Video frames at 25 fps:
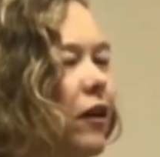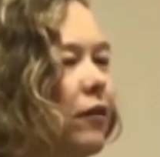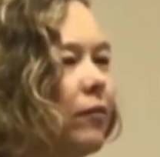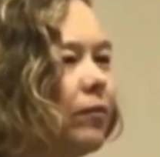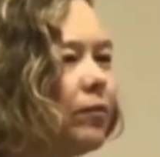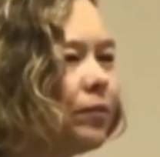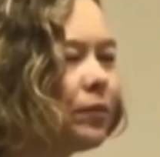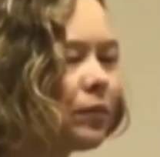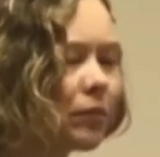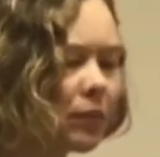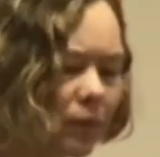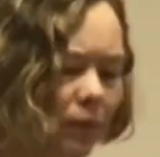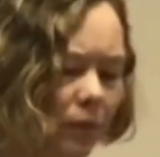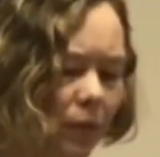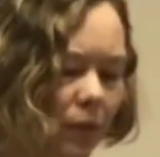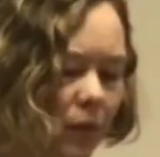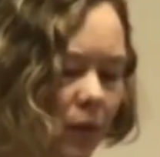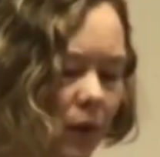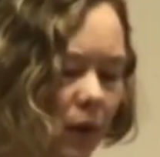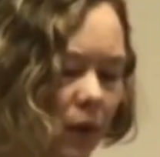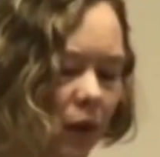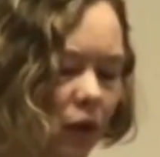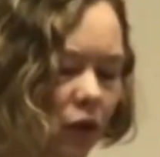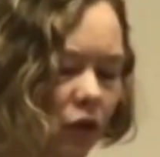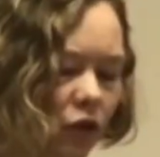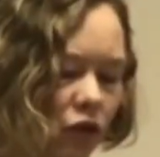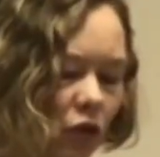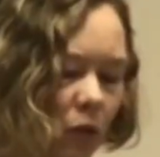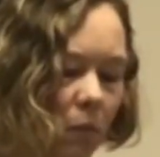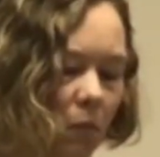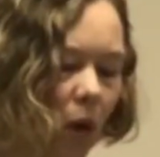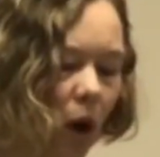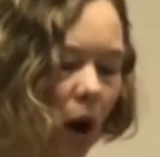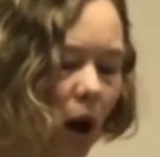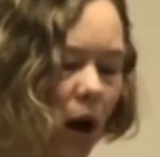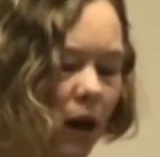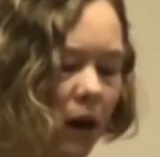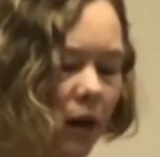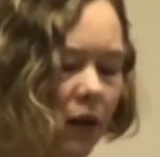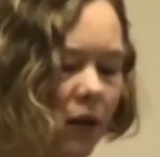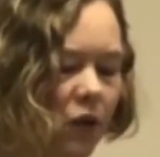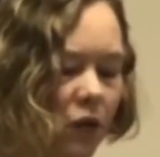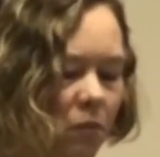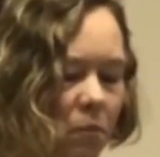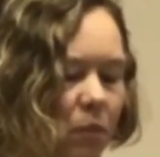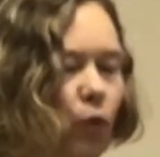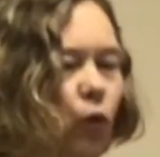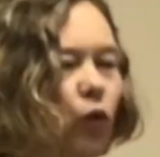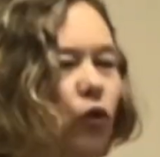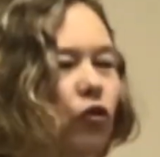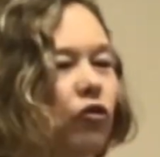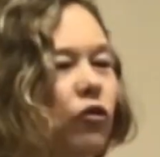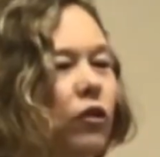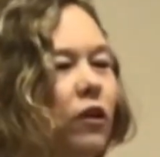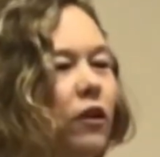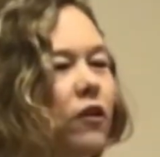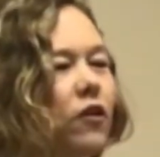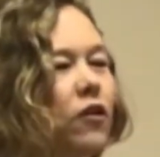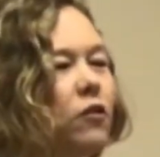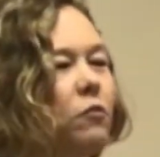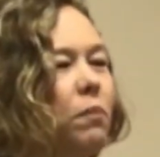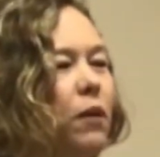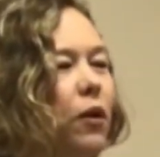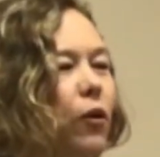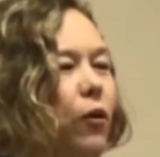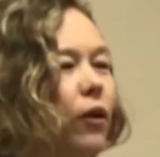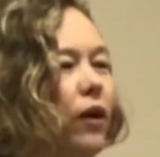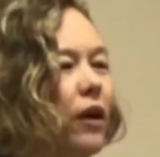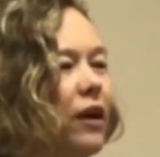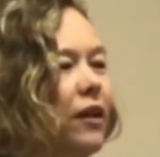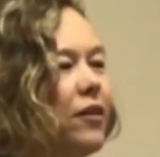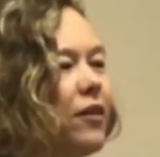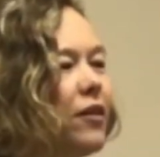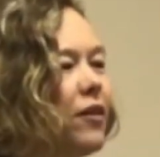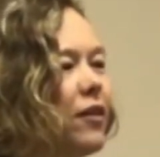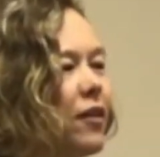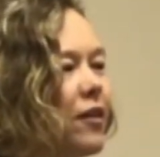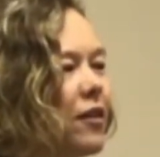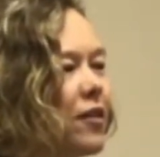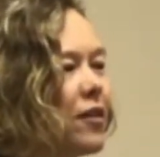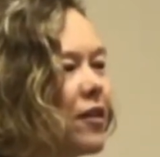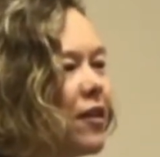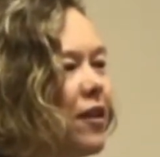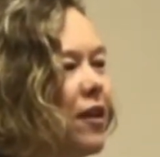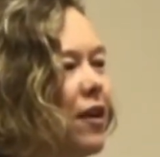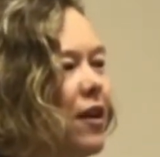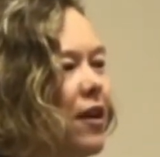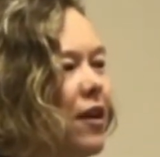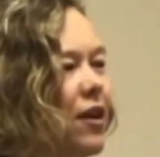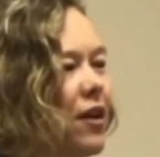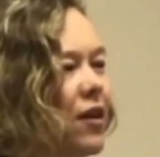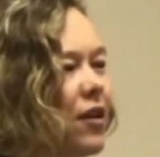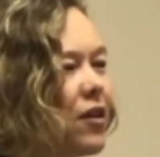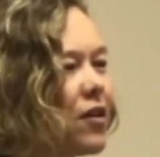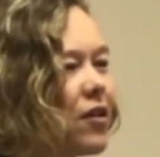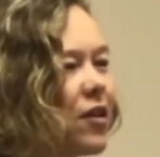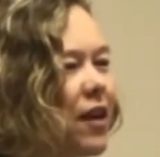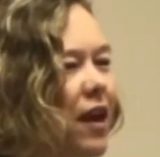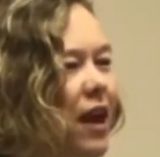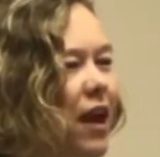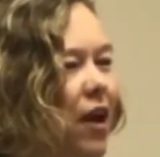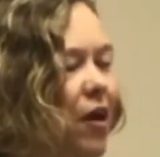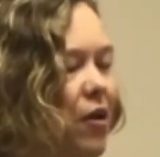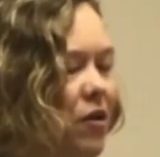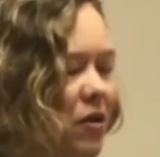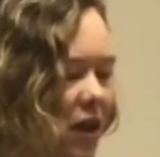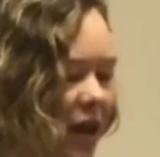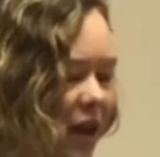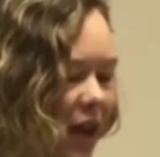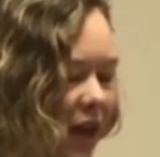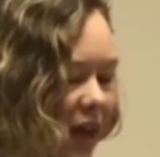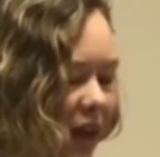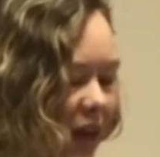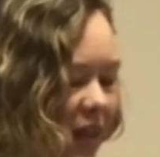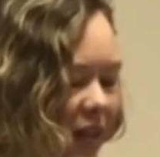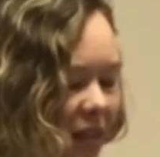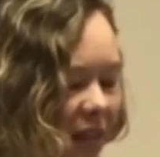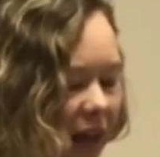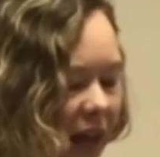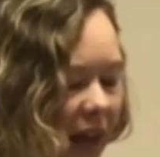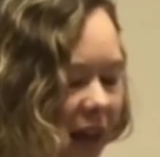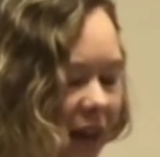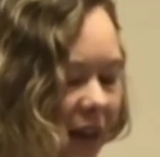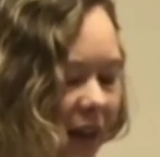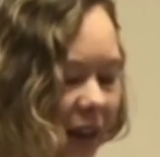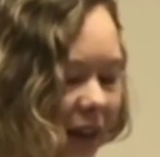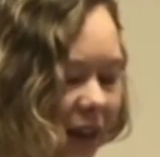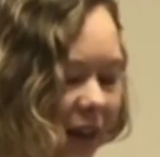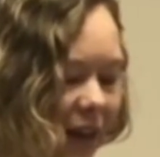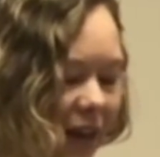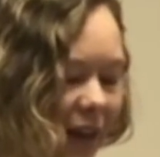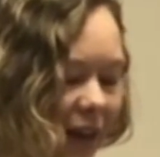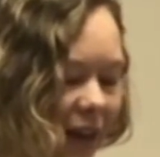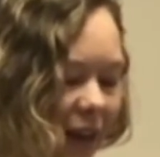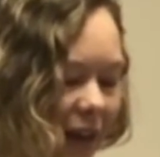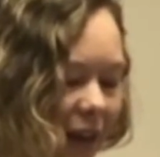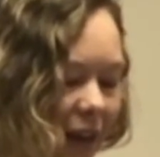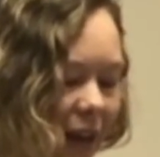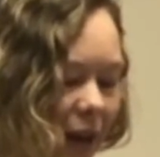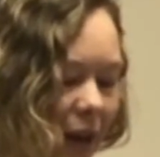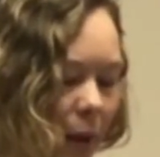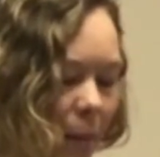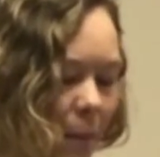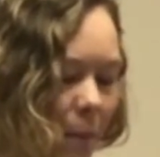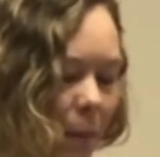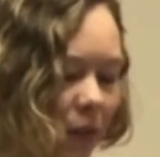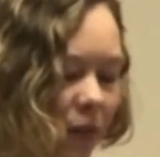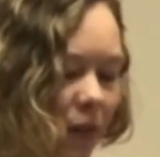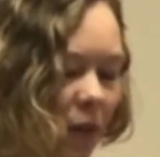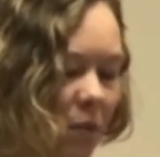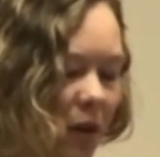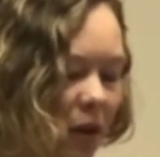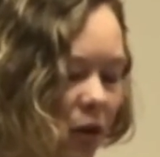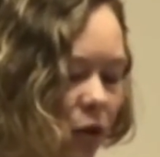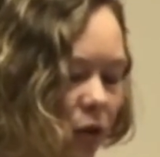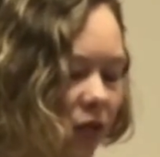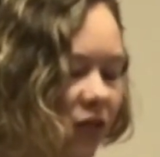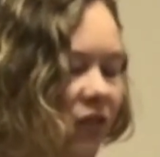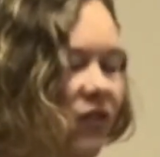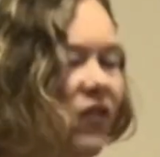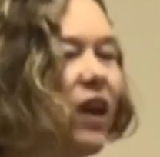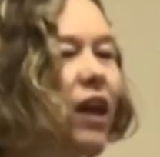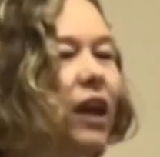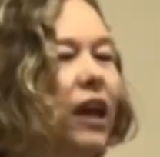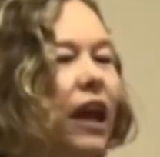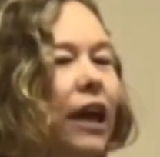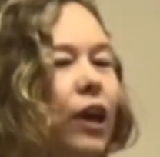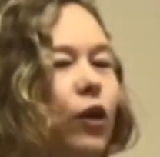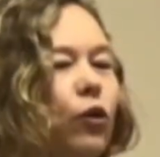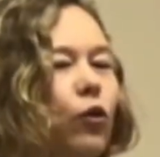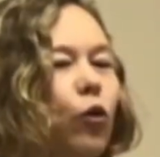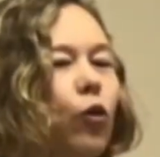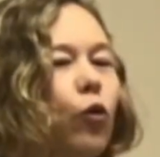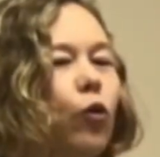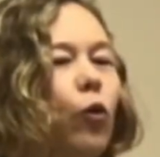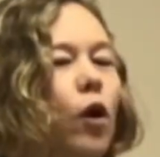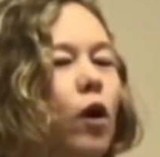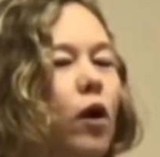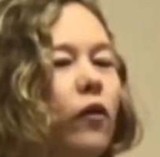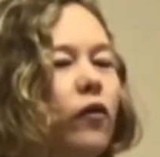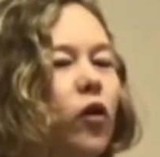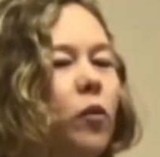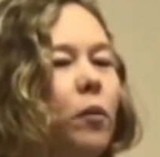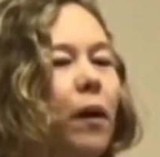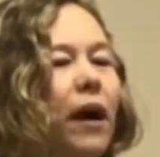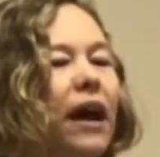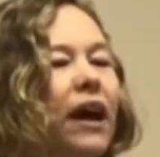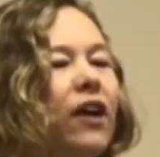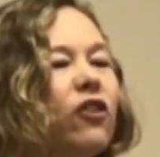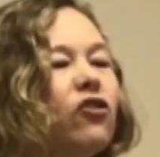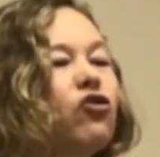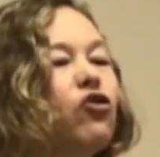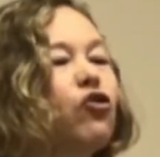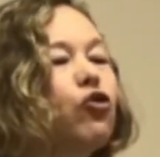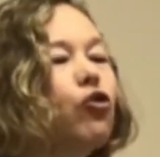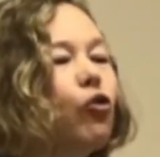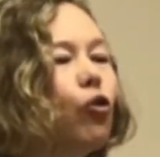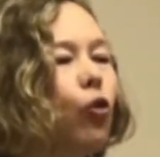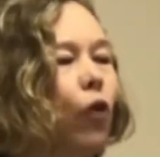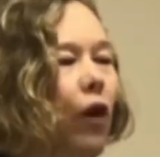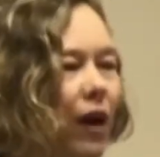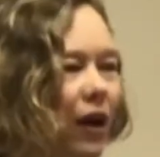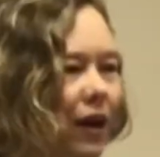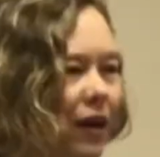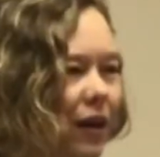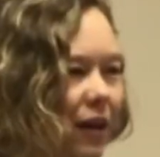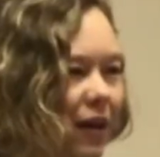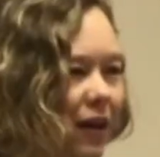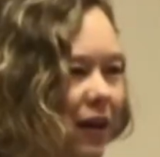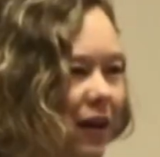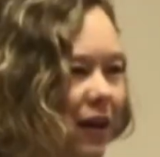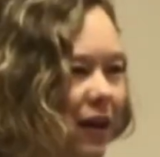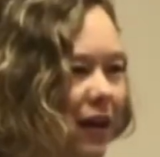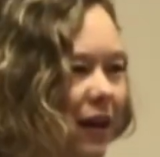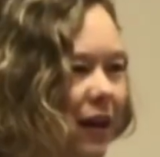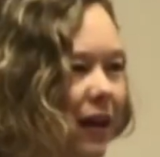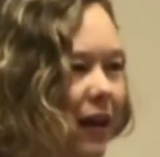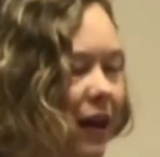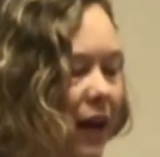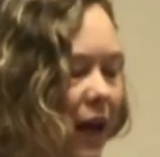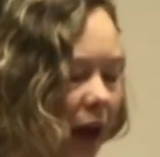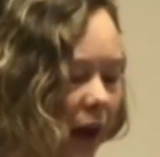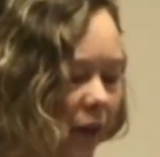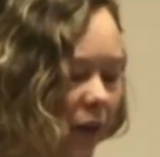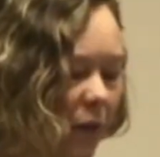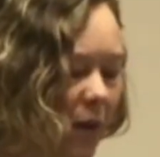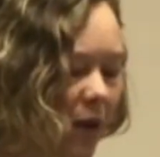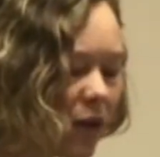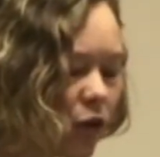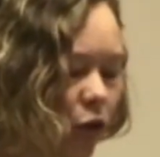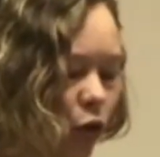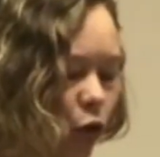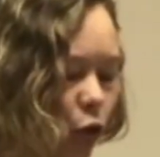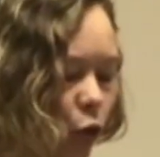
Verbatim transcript: that demonic spiritual experiences sound exciting, but they make you feel like you're run over by a truck. And they make